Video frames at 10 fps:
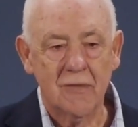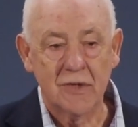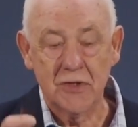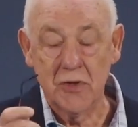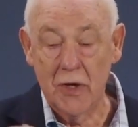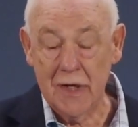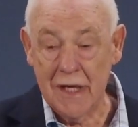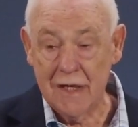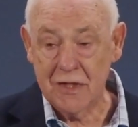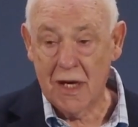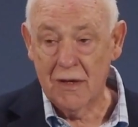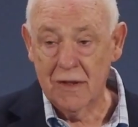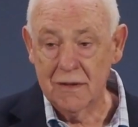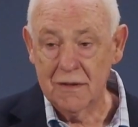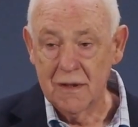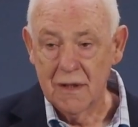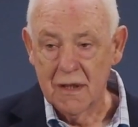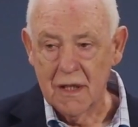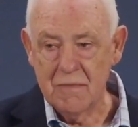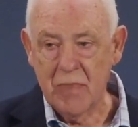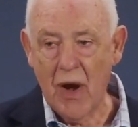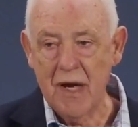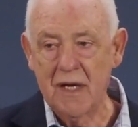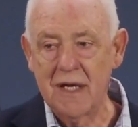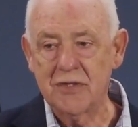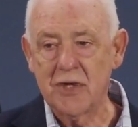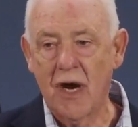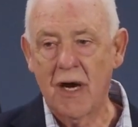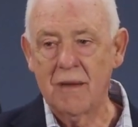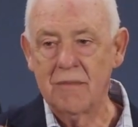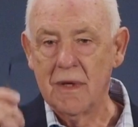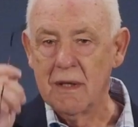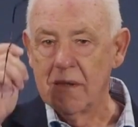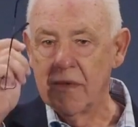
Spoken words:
He was 30 years old. He bided his time.